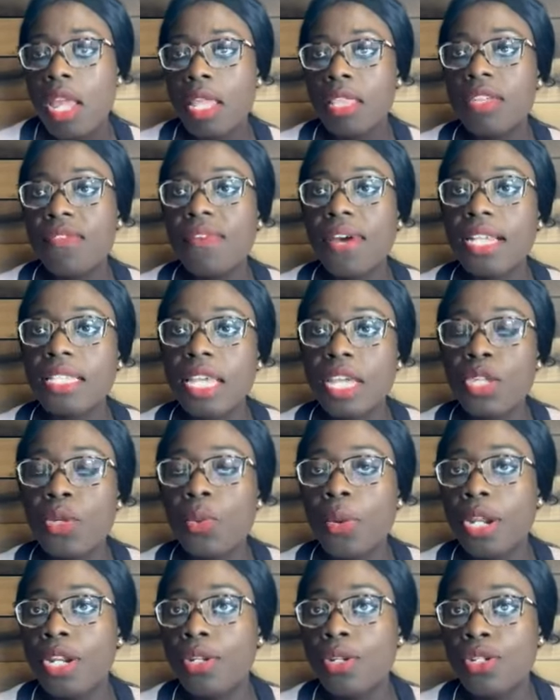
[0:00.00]
The fact that you
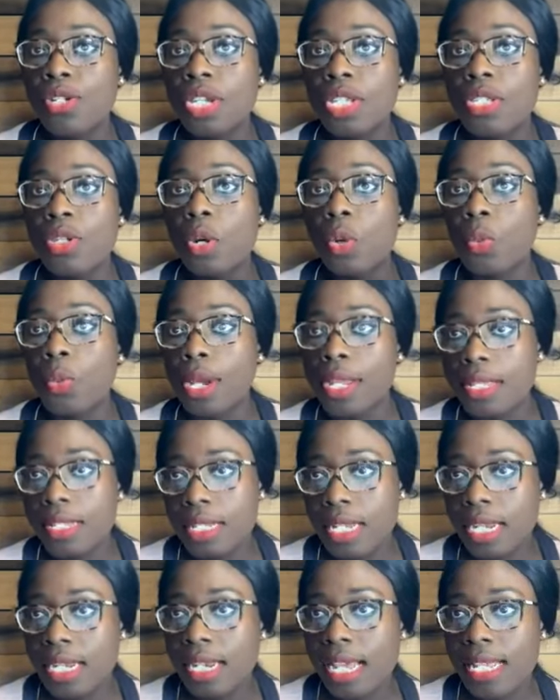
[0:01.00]
were in New Jersey on
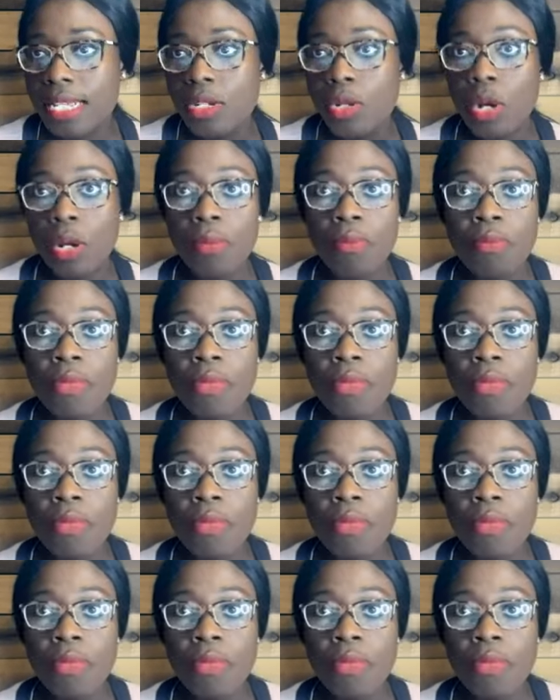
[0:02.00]
Wednesday does not